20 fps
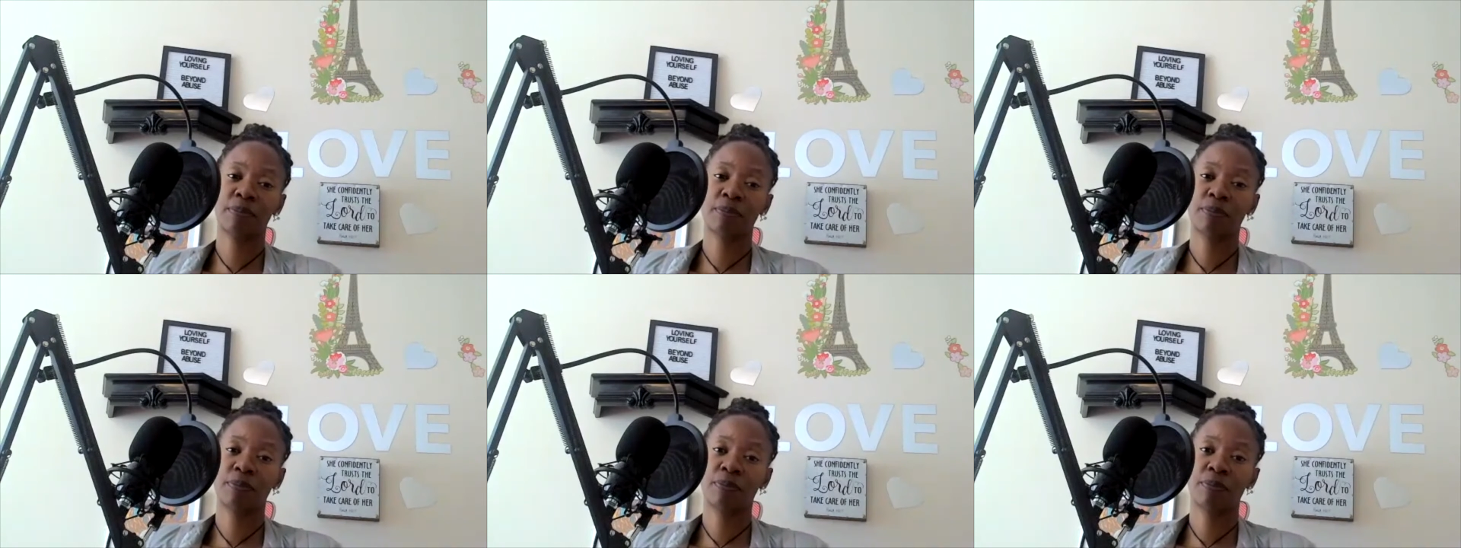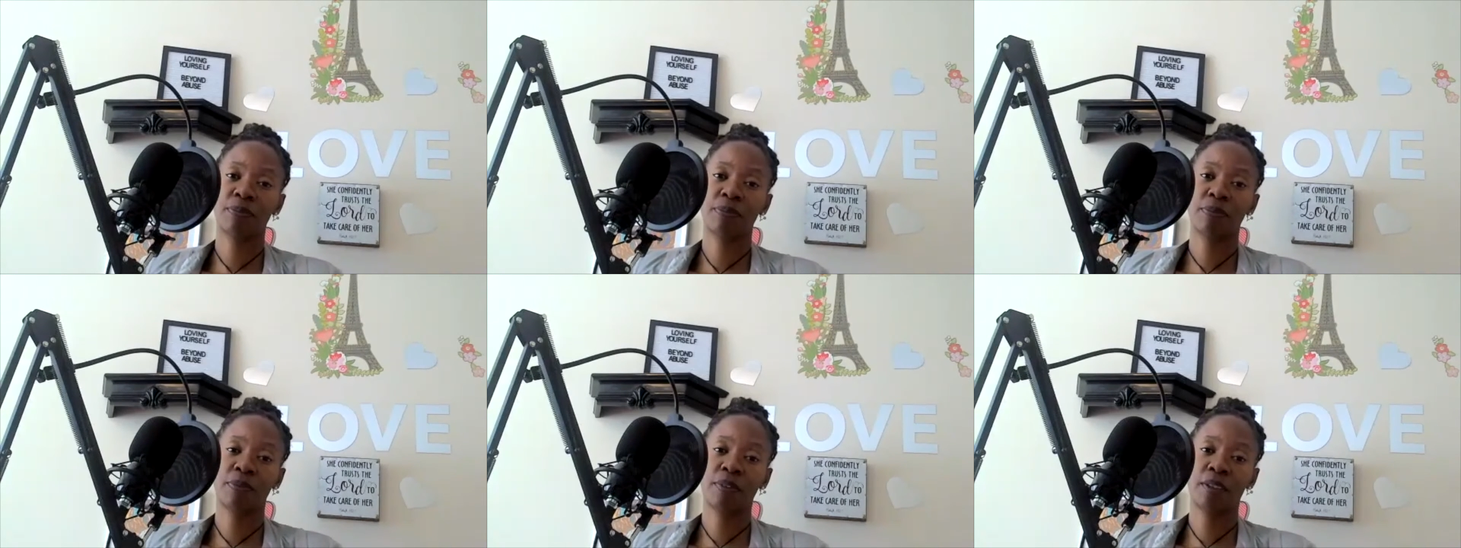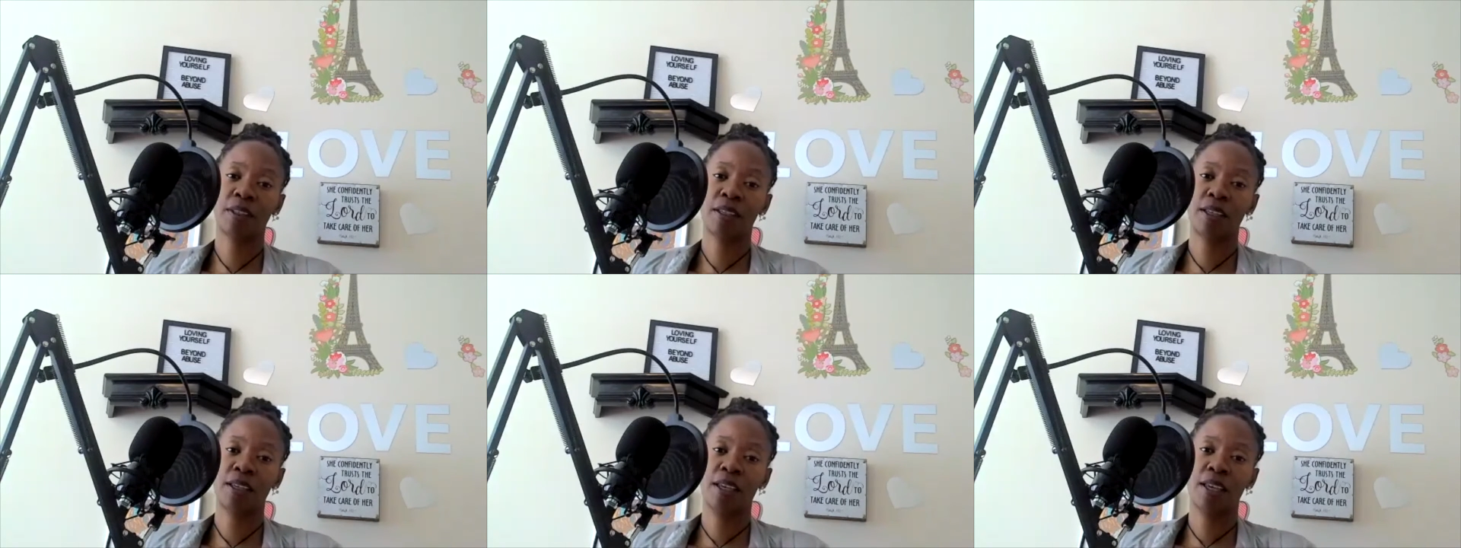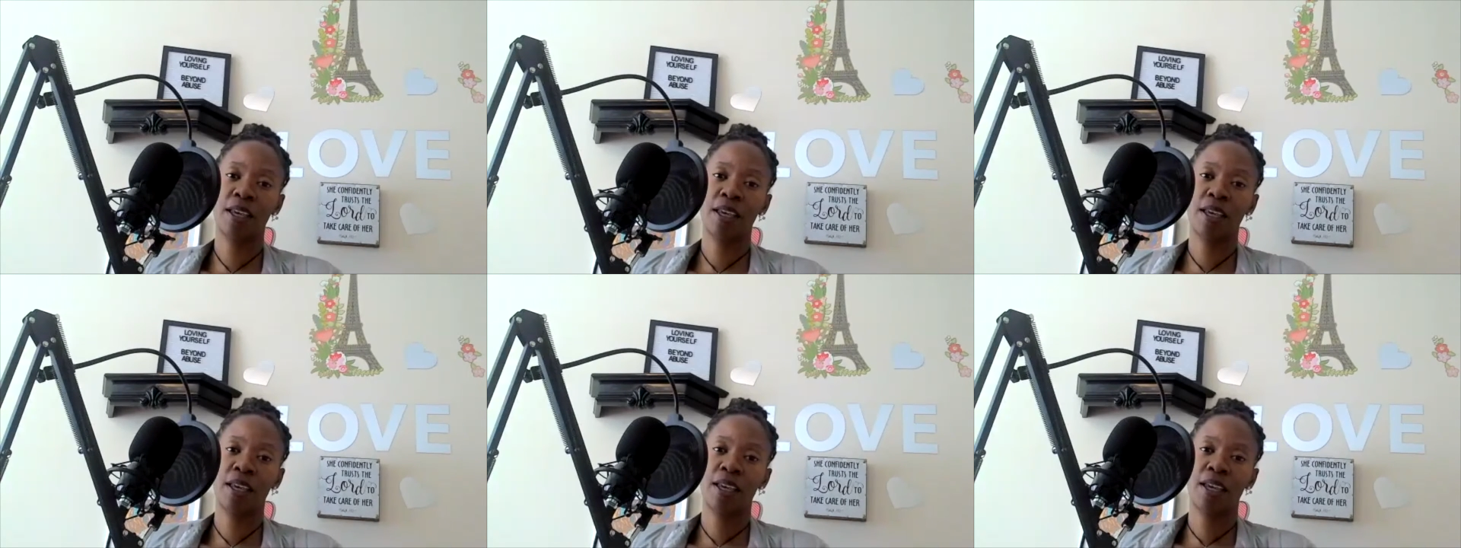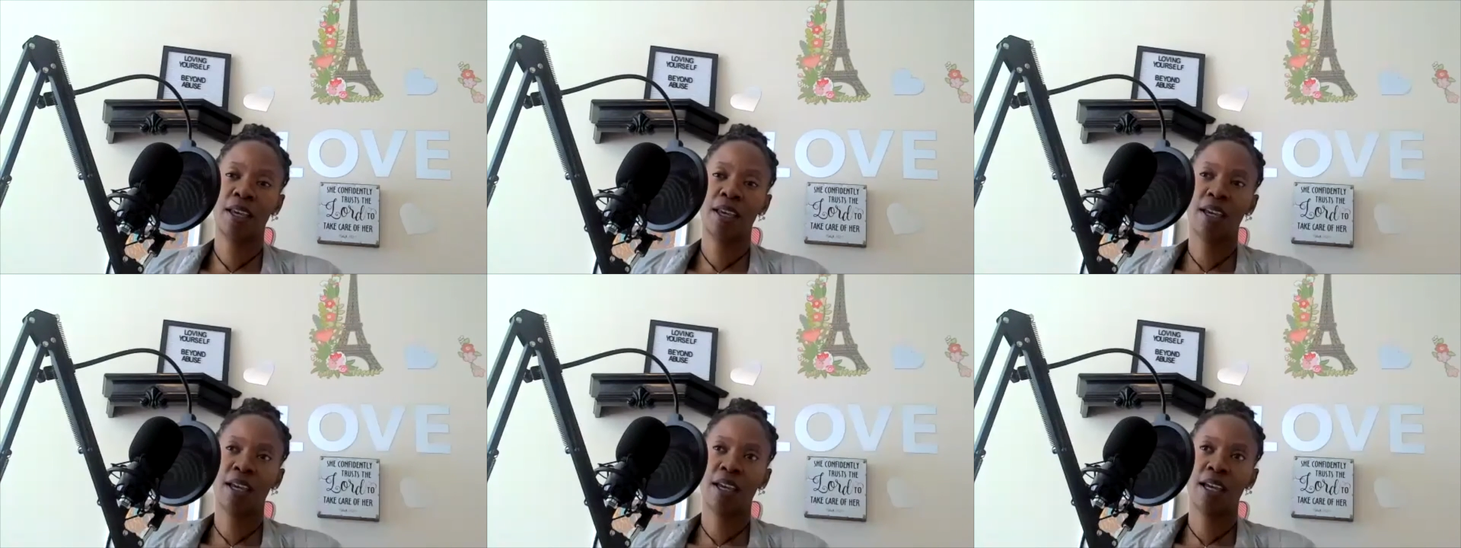
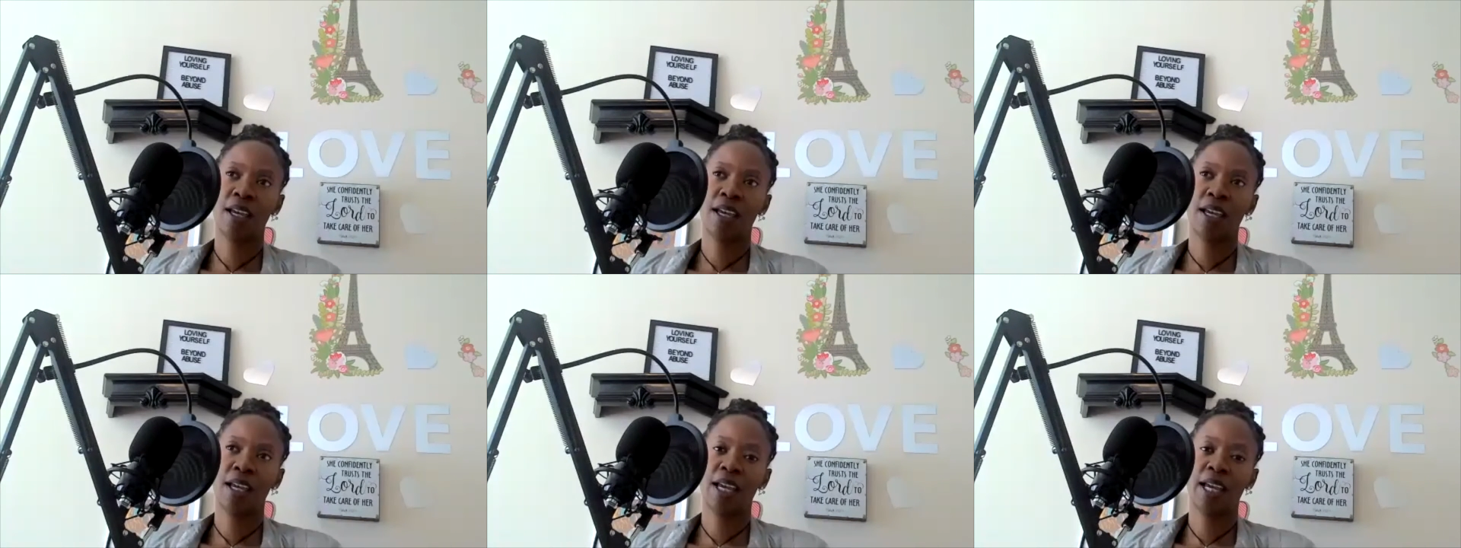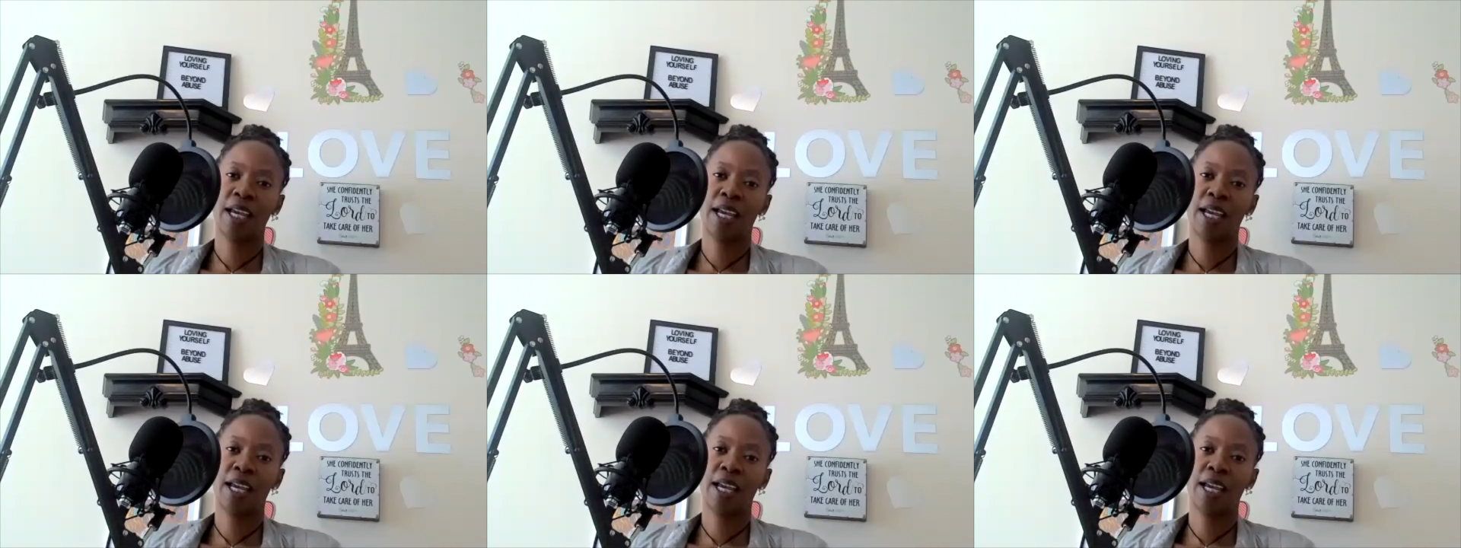[no speech]